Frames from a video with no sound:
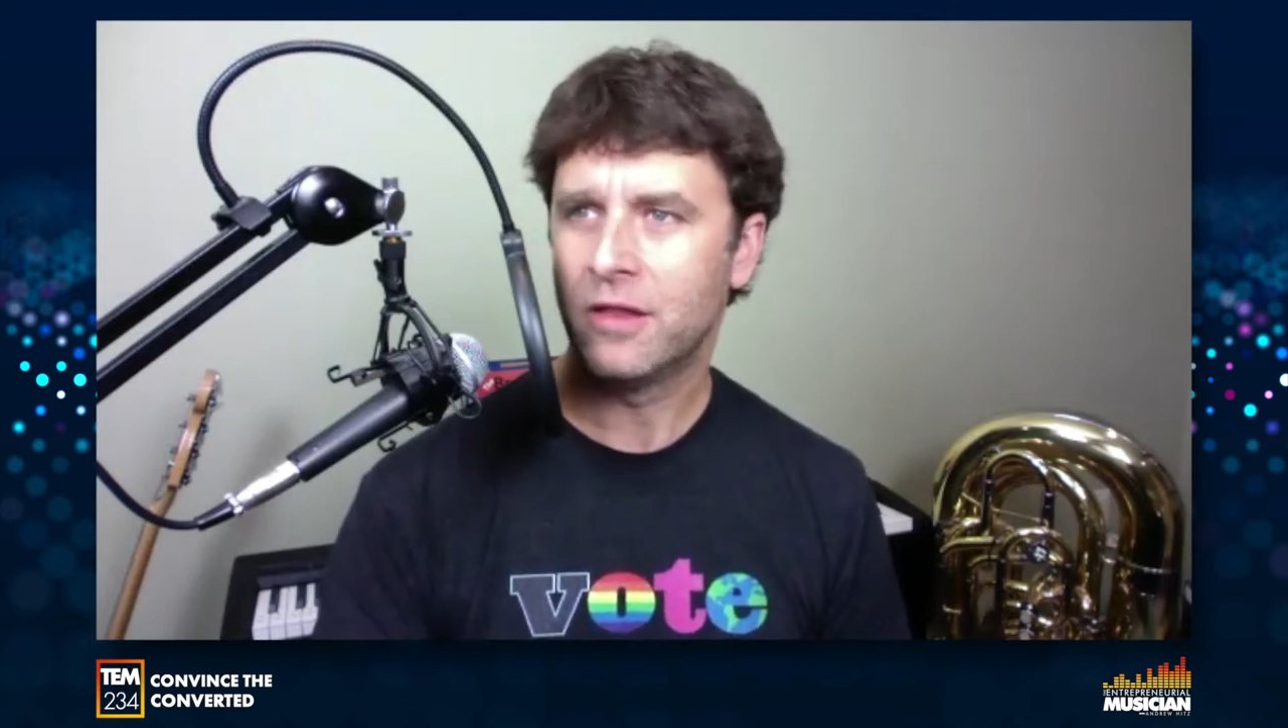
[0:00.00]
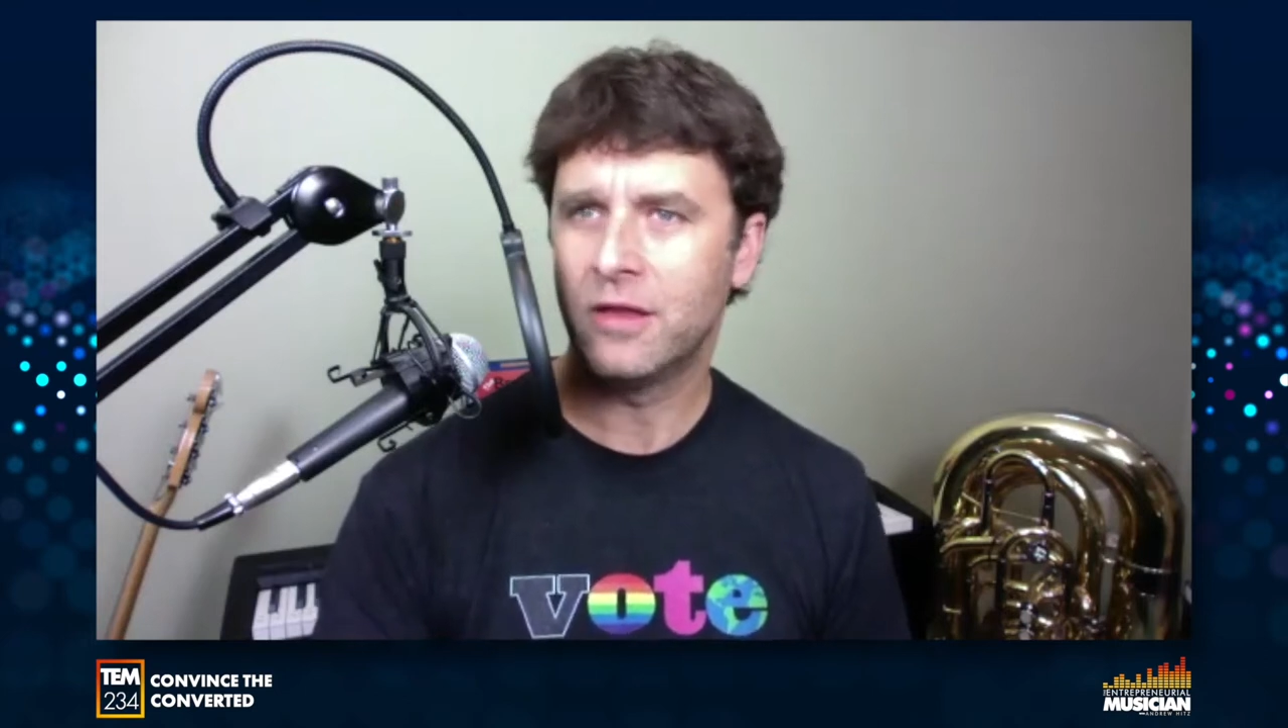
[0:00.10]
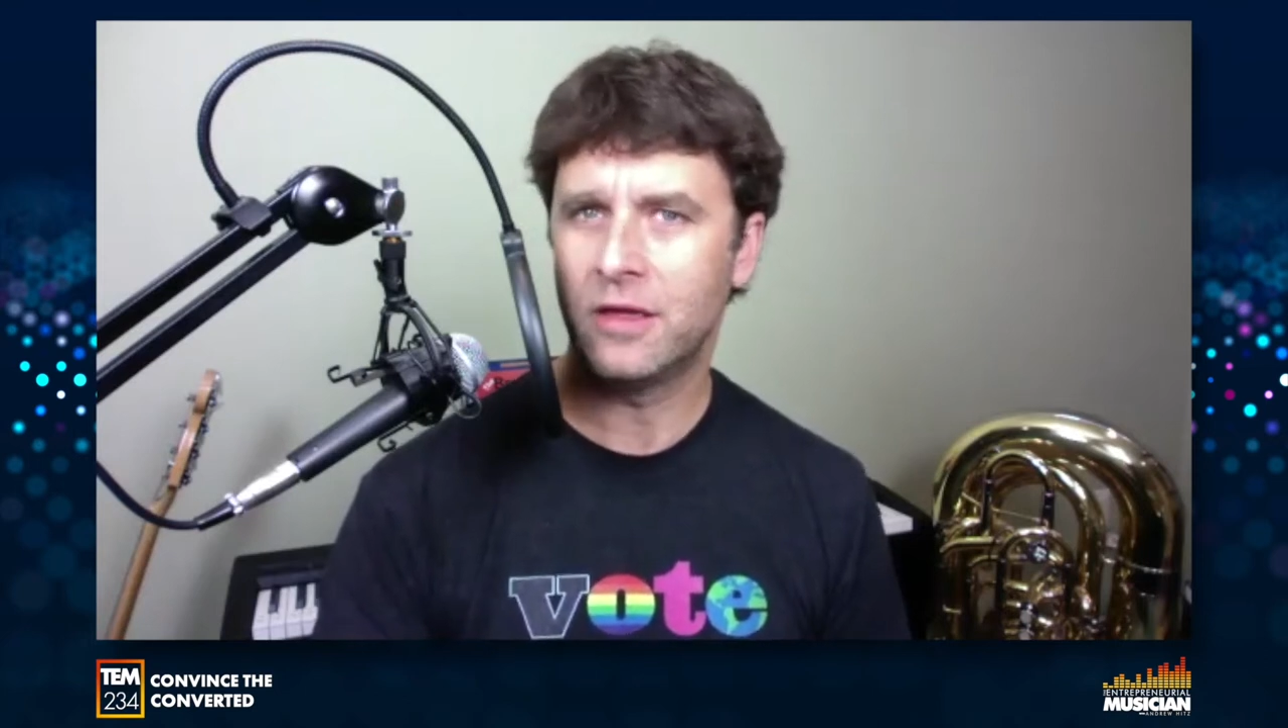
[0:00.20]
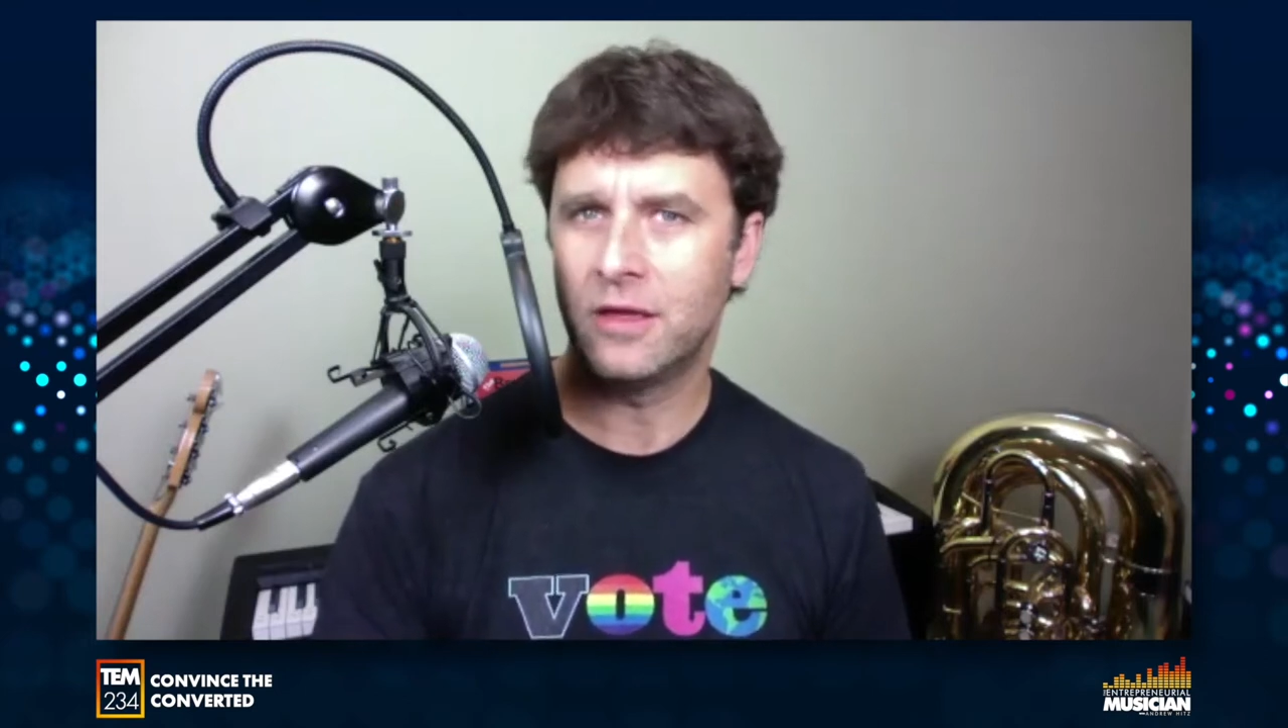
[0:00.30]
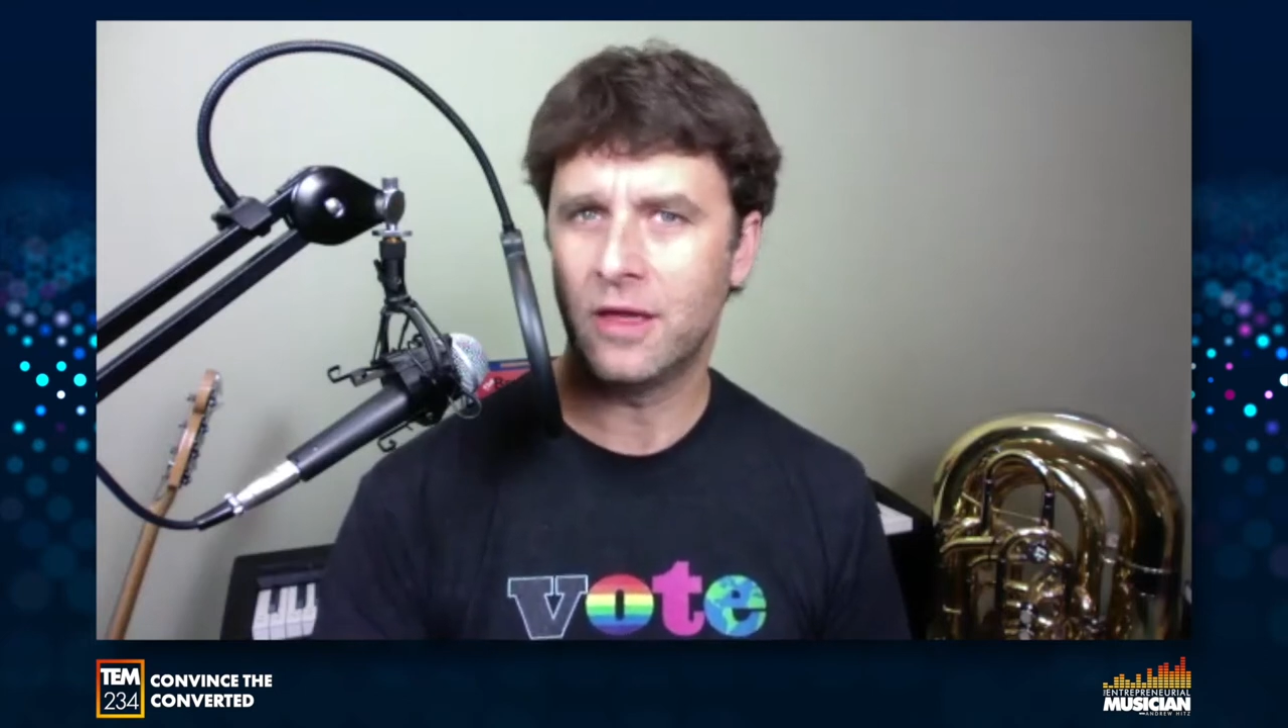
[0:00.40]

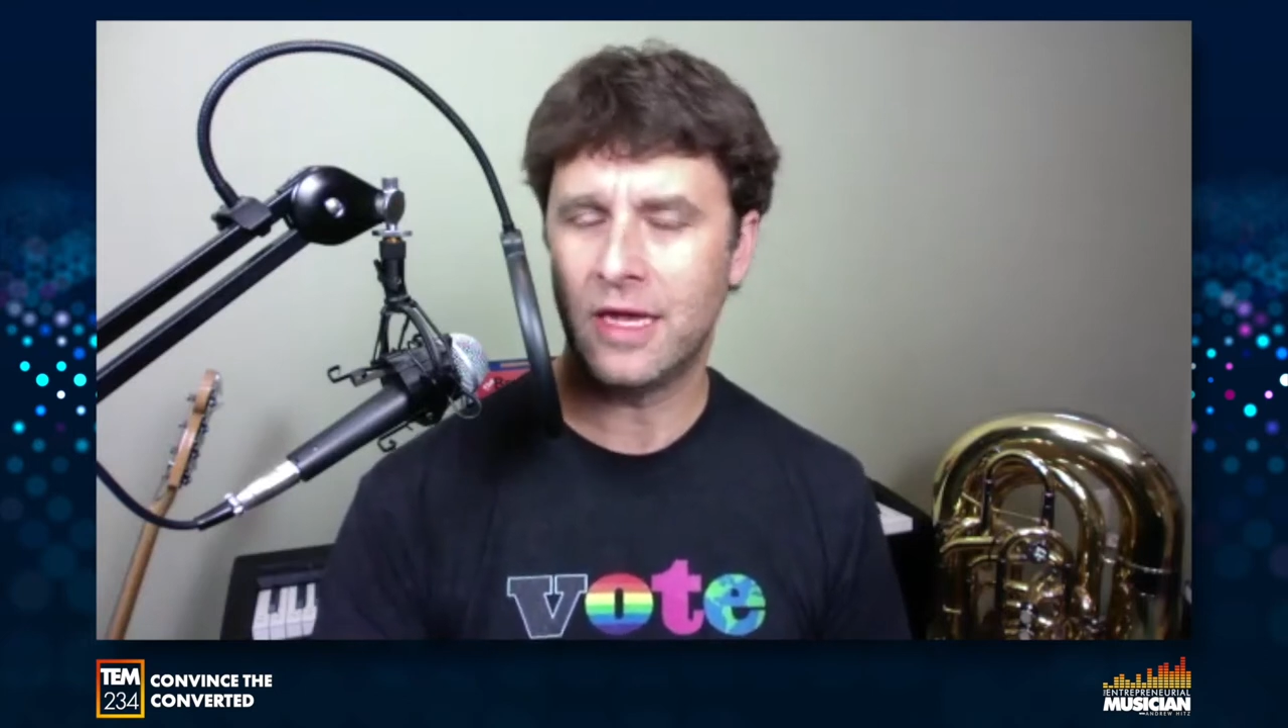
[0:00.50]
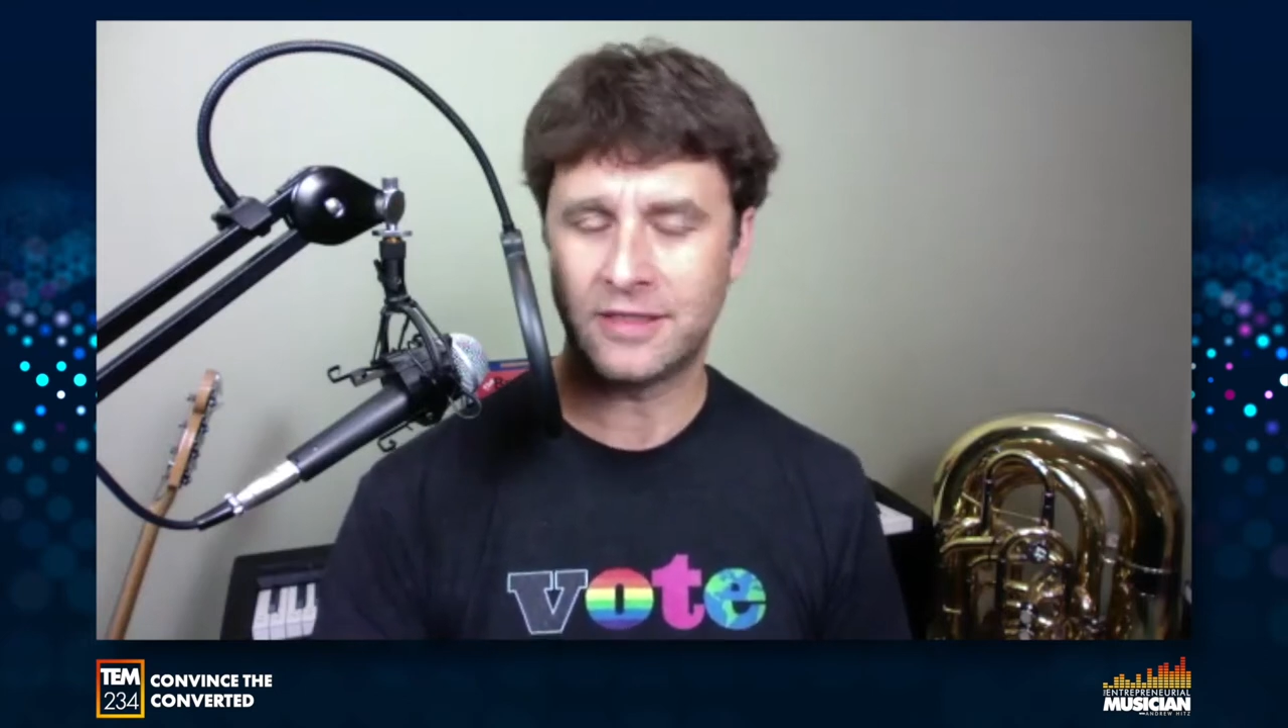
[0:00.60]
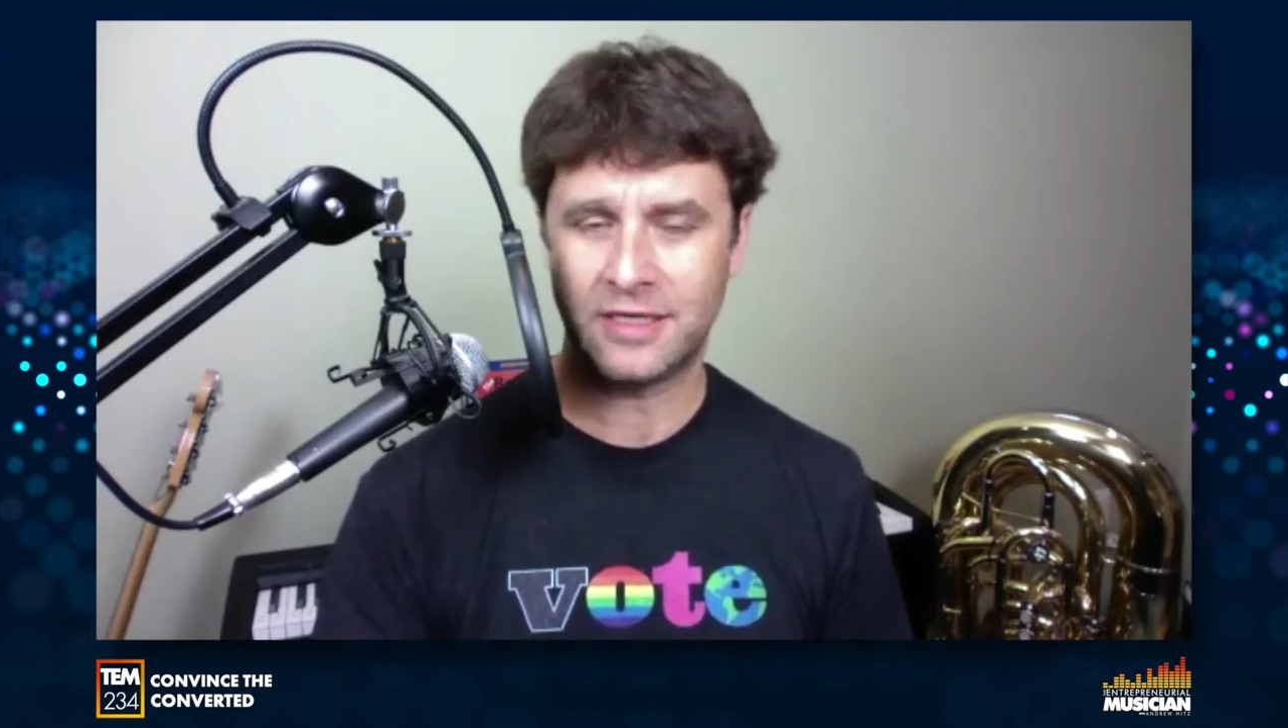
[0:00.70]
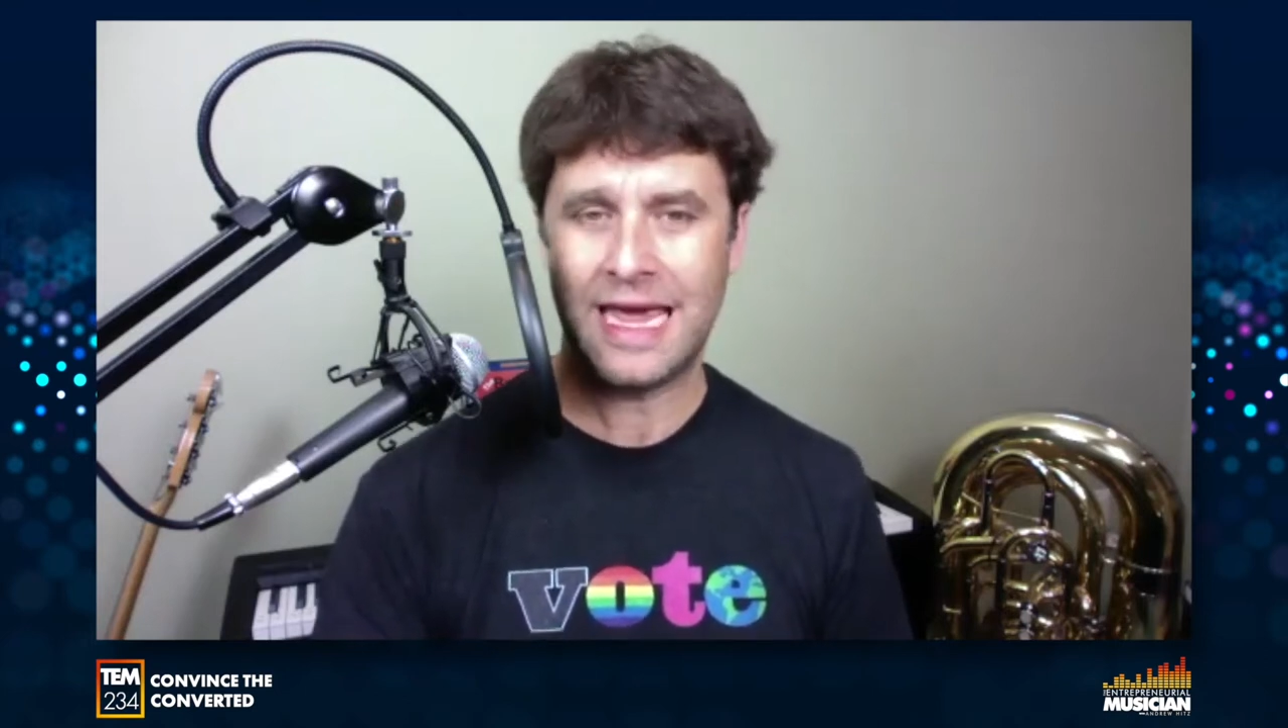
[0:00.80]
the Hitz